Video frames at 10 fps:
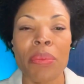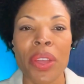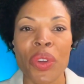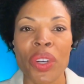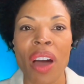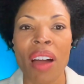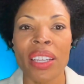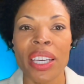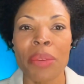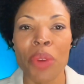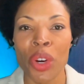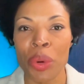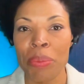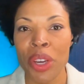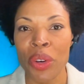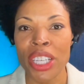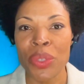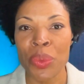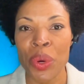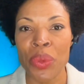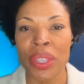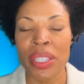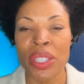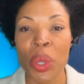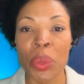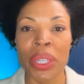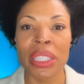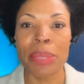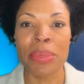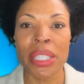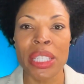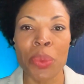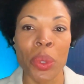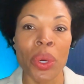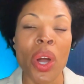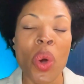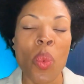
Beth, our colleague Mark Ramirez wrote that solar eclipses were